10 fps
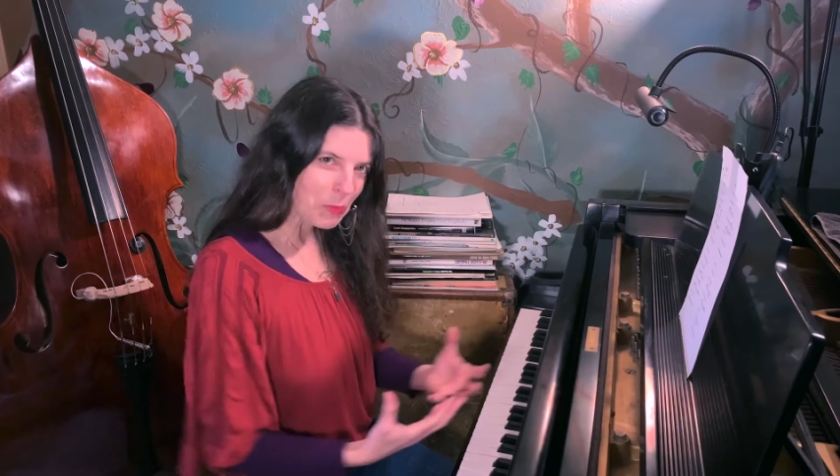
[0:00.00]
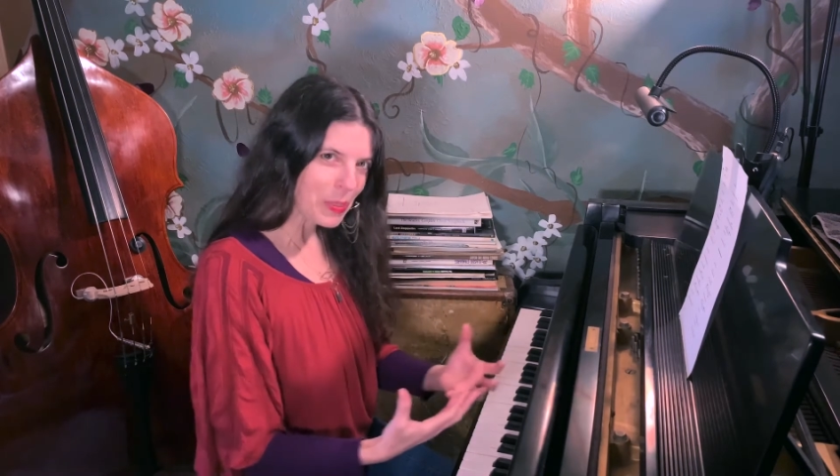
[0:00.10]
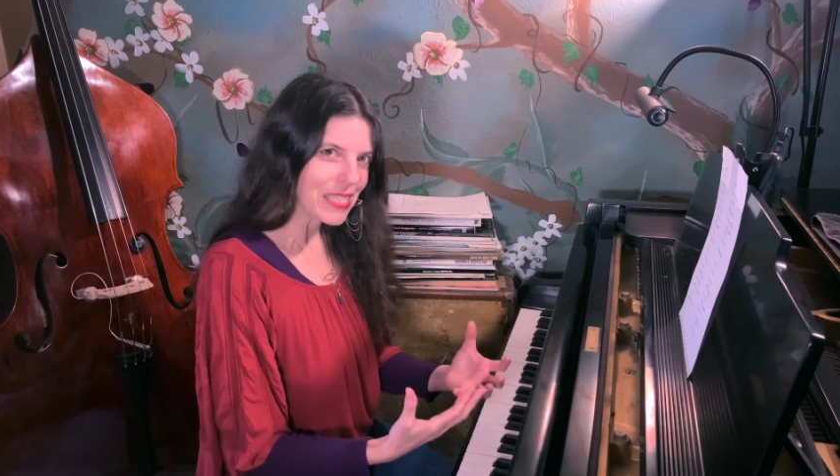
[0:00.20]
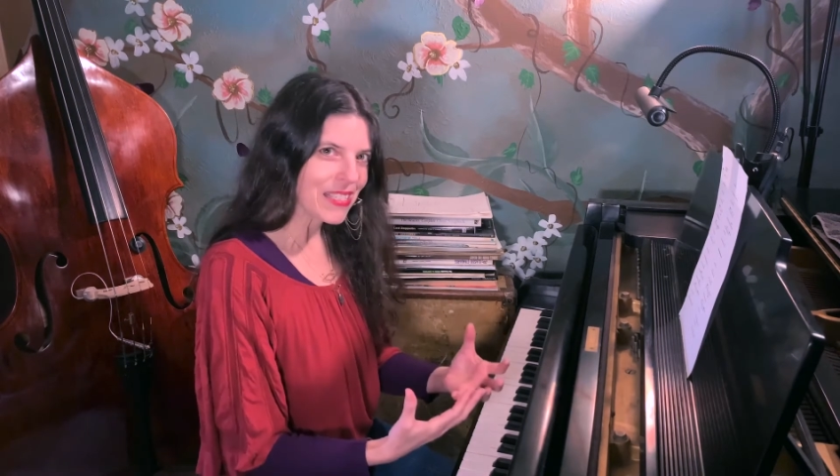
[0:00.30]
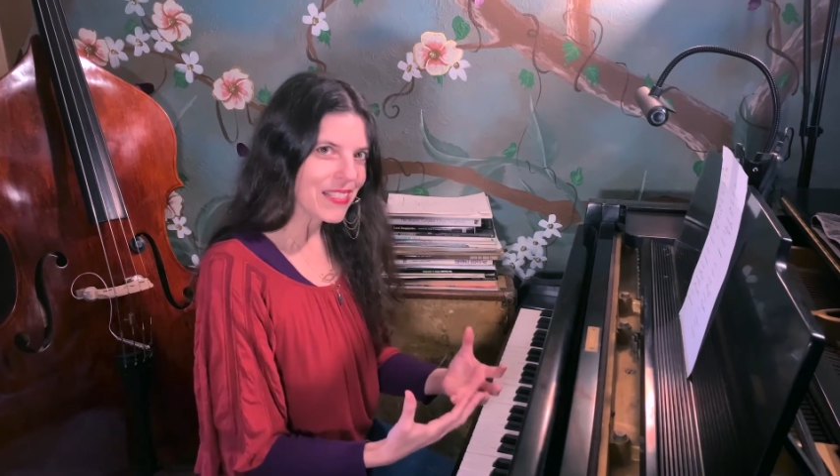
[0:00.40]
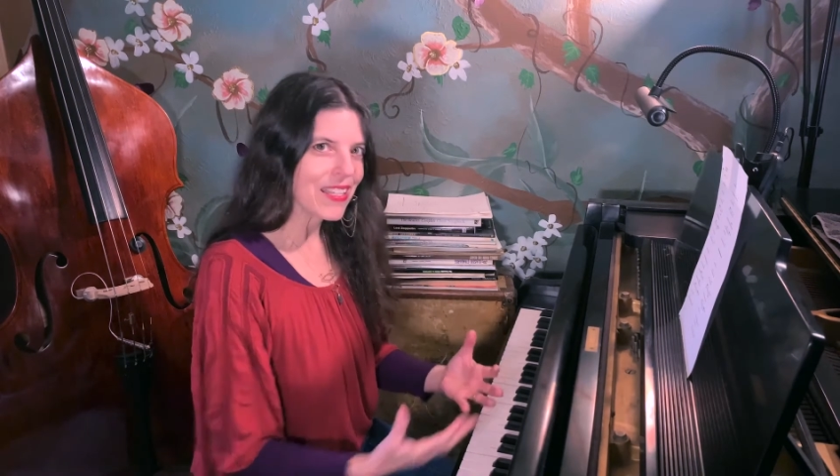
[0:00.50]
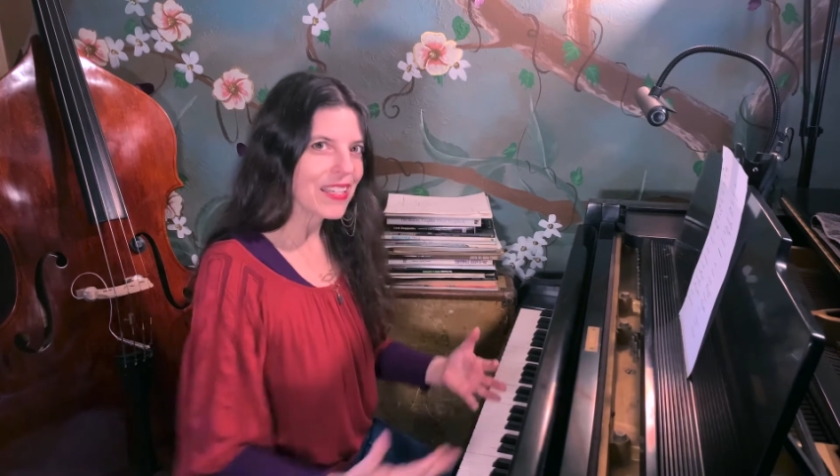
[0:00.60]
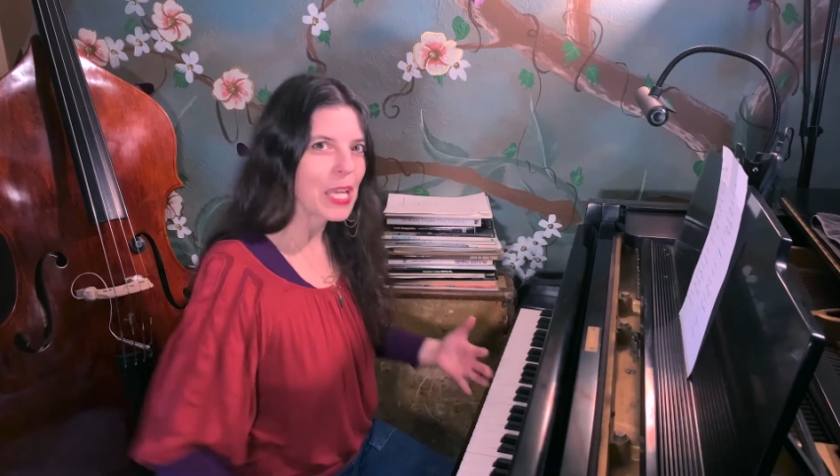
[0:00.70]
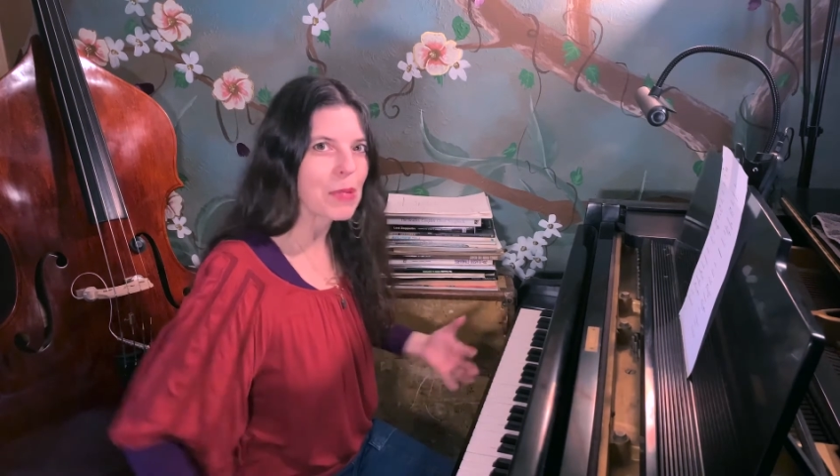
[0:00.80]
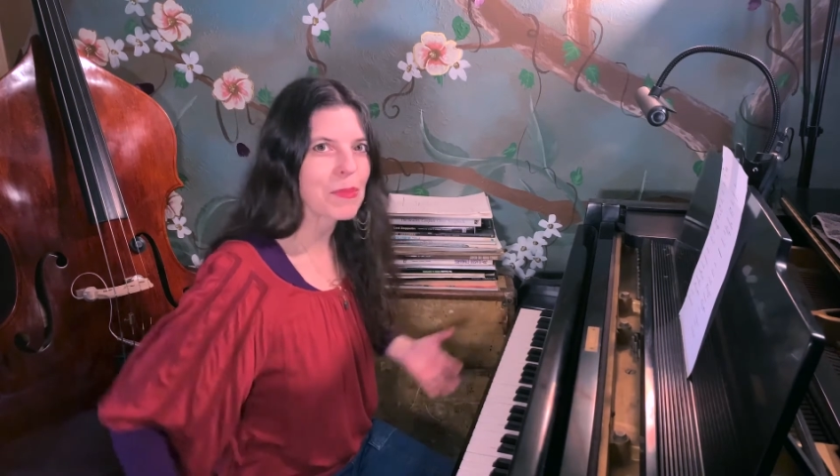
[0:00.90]
piece that
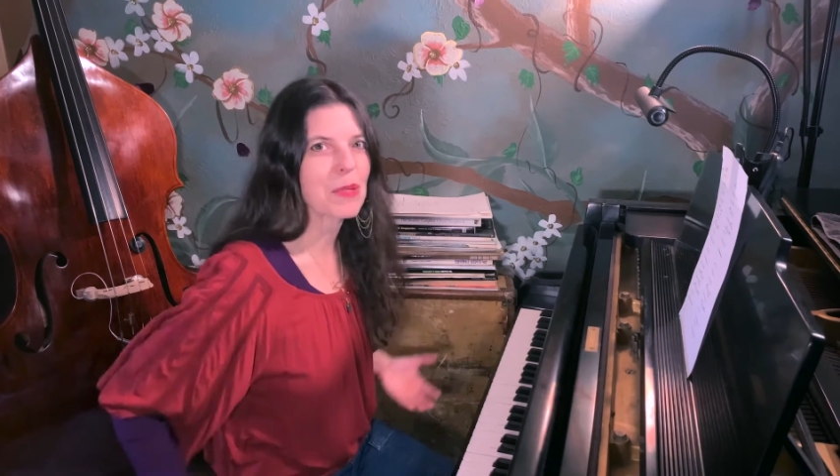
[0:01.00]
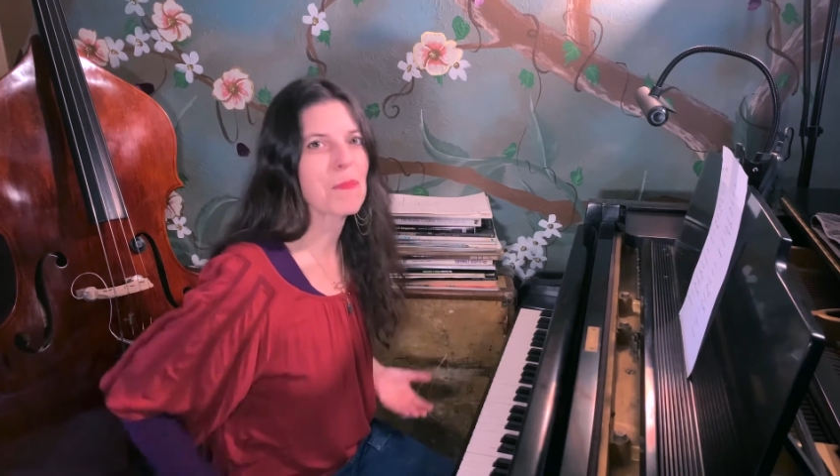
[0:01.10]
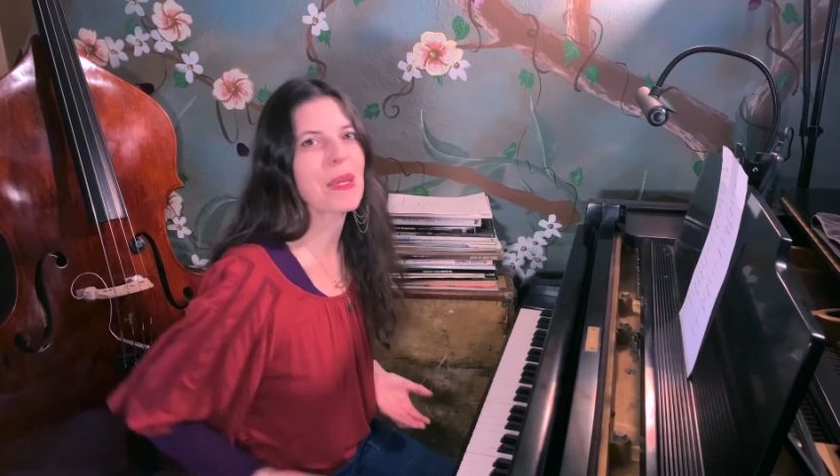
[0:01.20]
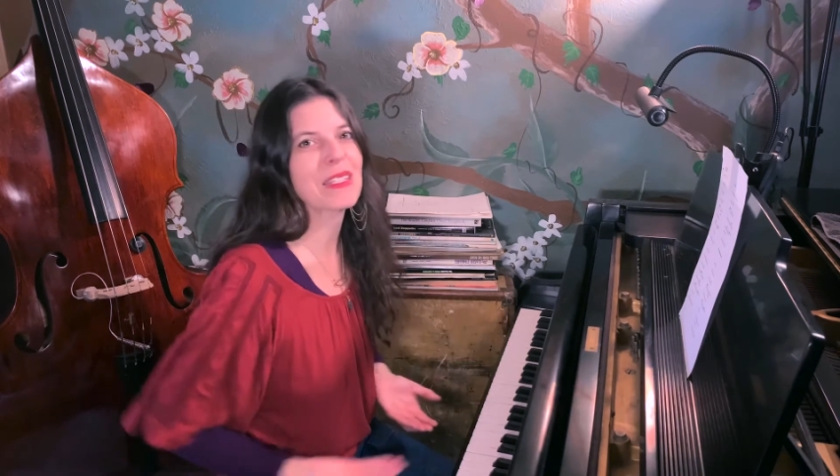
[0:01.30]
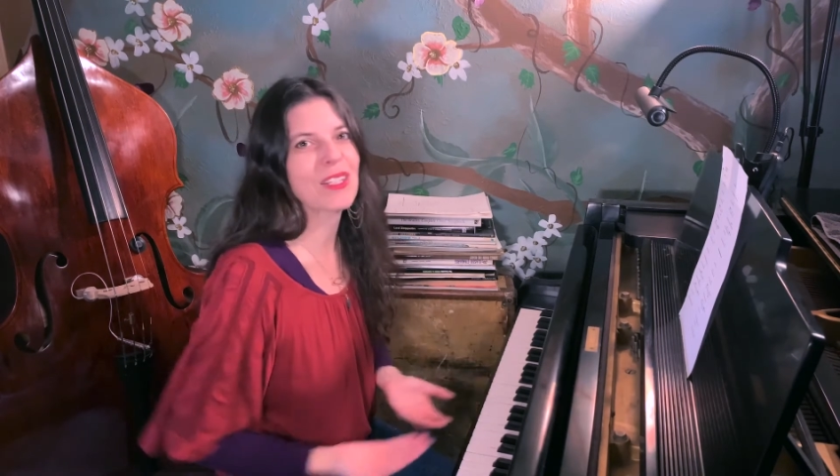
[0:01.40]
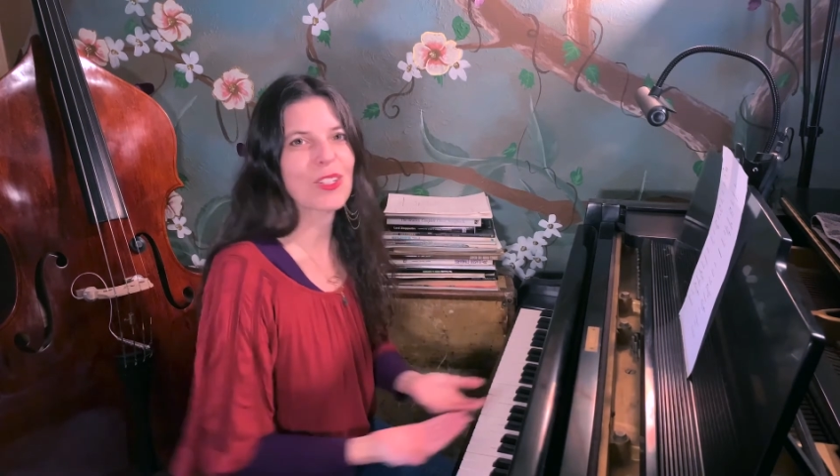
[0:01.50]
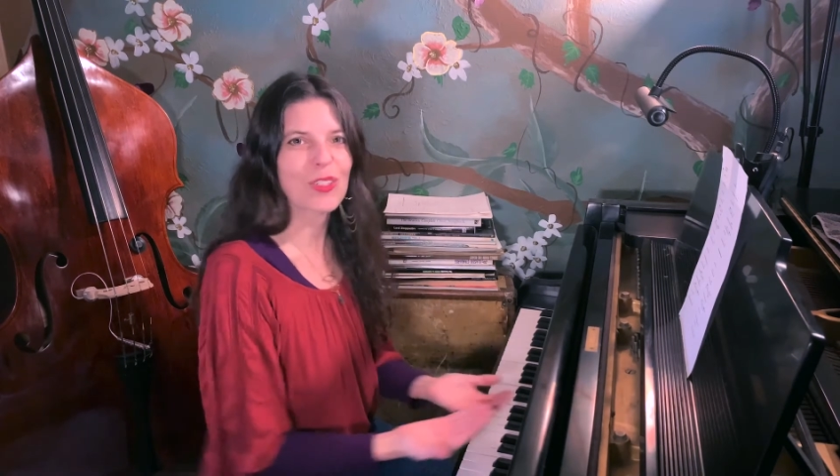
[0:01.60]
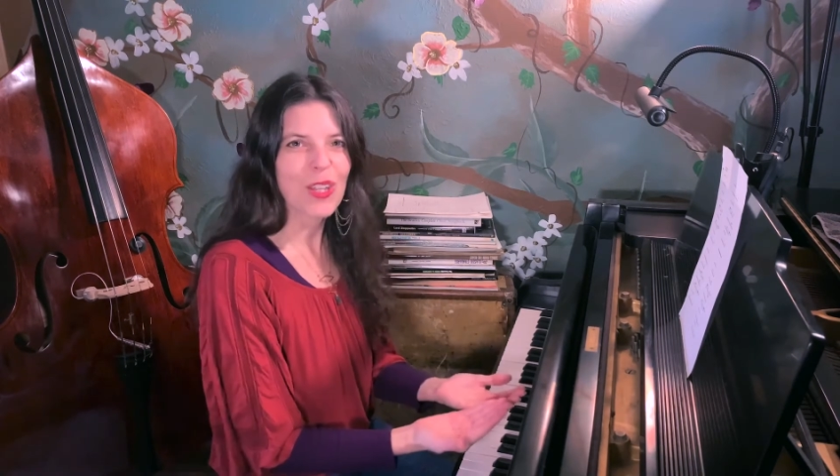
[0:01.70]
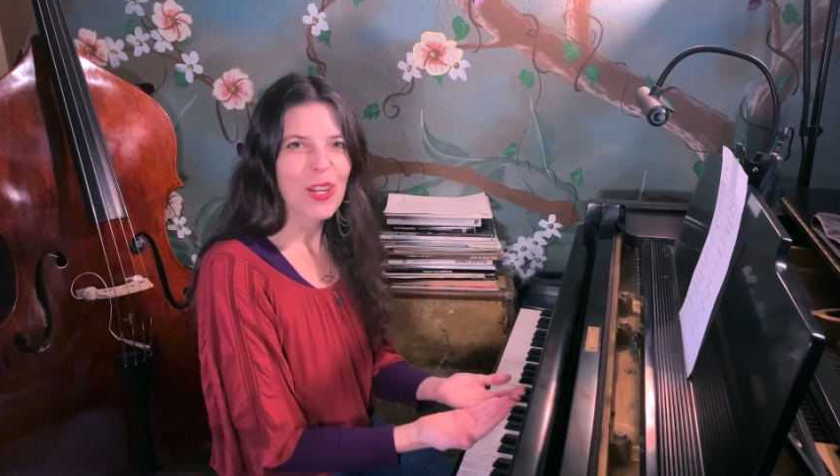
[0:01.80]
came as a message